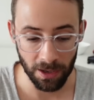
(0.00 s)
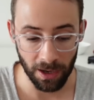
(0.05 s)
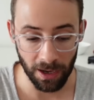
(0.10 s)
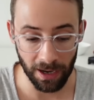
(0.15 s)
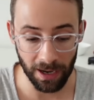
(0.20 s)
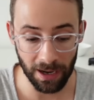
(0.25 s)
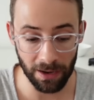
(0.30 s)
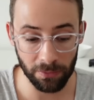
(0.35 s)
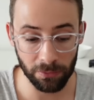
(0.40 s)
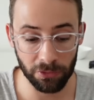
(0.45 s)

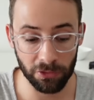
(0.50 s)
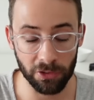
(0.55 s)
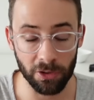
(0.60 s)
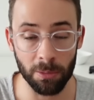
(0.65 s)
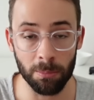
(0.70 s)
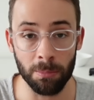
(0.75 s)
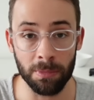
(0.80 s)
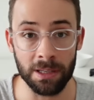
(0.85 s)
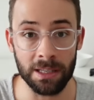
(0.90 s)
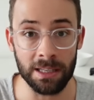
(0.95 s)
I have
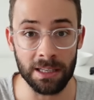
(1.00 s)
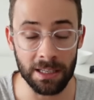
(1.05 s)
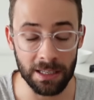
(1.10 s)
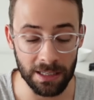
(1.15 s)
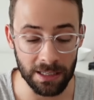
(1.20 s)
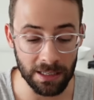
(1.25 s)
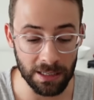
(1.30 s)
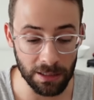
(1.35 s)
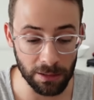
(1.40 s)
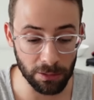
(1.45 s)
some
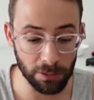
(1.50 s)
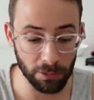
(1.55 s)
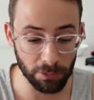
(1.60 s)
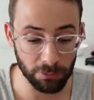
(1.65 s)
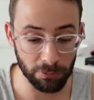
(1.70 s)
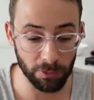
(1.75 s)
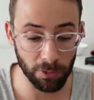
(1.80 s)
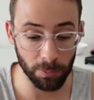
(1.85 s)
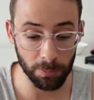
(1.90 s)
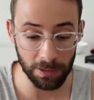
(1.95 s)
E-E T H
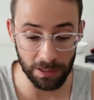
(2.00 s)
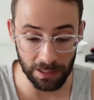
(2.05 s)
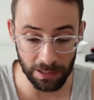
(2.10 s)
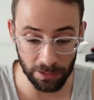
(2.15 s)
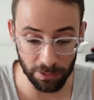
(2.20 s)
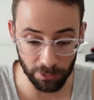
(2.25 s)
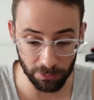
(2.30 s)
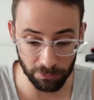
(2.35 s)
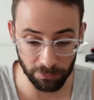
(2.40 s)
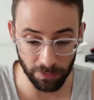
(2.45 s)
from
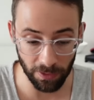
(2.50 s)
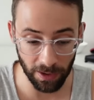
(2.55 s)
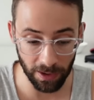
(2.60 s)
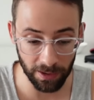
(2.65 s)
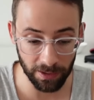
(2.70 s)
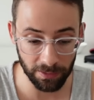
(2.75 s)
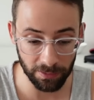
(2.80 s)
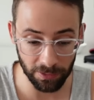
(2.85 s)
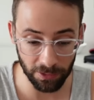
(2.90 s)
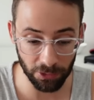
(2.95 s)

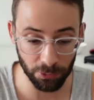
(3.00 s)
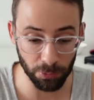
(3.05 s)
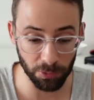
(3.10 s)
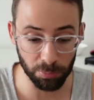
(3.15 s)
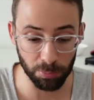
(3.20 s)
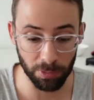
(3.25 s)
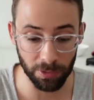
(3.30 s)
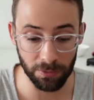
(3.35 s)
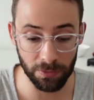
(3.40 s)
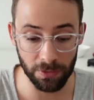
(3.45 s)
EtherFi. This was
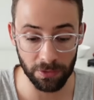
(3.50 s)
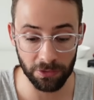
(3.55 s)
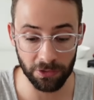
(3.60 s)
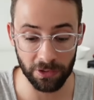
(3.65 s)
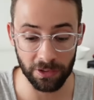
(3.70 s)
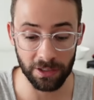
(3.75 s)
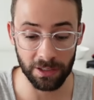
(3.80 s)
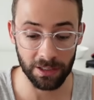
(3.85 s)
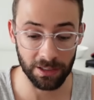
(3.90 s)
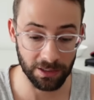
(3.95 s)

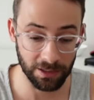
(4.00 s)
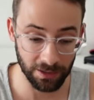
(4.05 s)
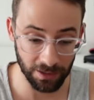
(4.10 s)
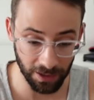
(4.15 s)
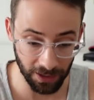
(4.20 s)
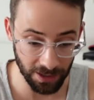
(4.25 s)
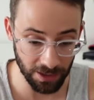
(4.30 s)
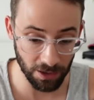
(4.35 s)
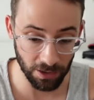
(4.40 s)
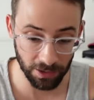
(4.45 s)
previously in
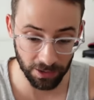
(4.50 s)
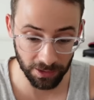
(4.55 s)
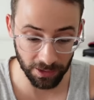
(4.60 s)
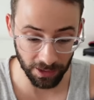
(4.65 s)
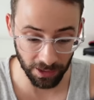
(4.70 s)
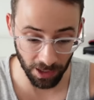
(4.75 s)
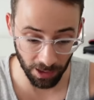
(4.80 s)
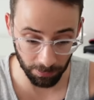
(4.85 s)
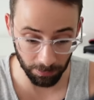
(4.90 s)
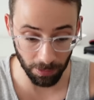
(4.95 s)
Ionic
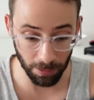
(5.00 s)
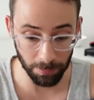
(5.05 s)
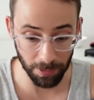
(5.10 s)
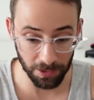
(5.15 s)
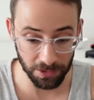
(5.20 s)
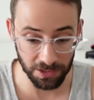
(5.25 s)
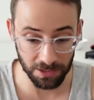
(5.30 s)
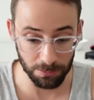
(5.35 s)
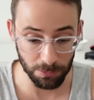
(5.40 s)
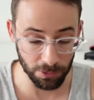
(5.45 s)
and I'm
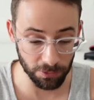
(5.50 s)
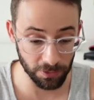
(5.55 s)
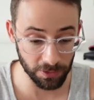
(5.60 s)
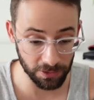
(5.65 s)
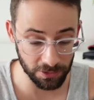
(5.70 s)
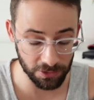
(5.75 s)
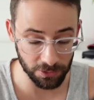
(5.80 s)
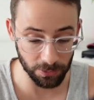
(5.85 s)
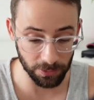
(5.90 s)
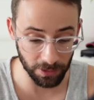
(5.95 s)
about to move it
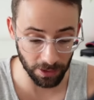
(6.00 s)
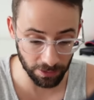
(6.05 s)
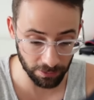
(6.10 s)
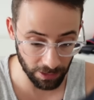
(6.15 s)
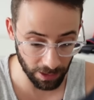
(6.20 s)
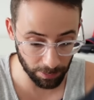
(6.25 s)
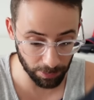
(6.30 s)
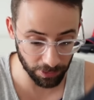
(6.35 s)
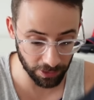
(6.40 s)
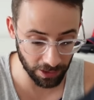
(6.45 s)
into another
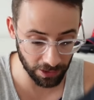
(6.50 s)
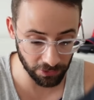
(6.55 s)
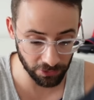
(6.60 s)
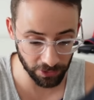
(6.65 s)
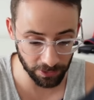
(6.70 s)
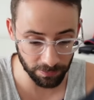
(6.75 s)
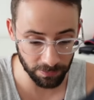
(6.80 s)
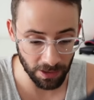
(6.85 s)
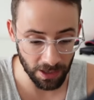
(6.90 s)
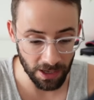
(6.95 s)

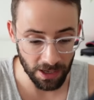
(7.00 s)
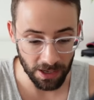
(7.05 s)
application.